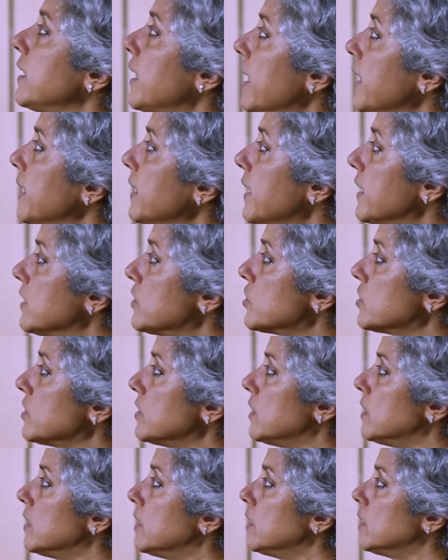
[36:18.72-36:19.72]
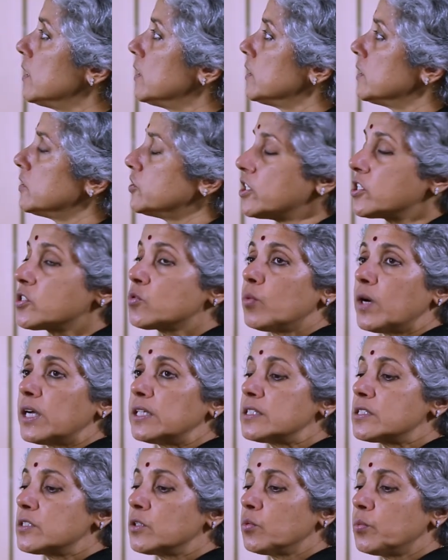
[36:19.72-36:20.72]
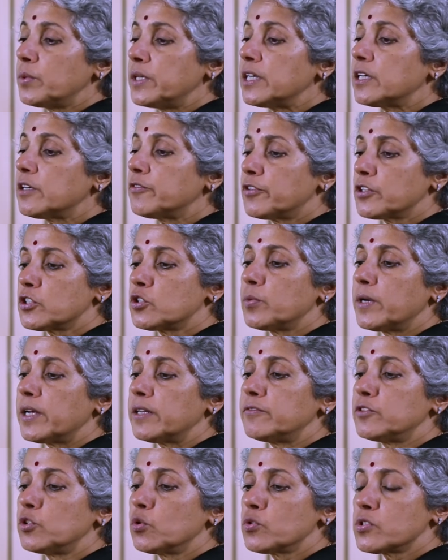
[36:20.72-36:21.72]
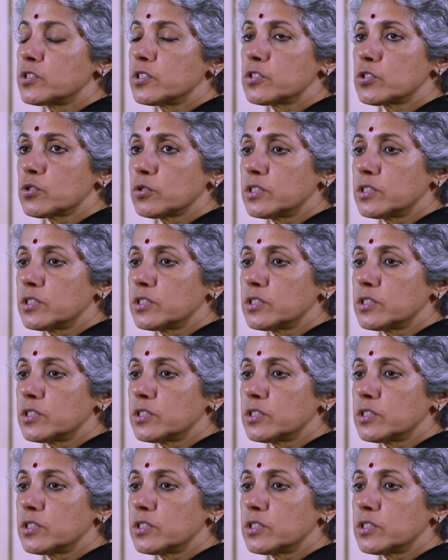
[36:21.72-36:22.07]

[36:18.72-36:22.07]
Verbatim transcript: and I N H, just once a week for twelve doses.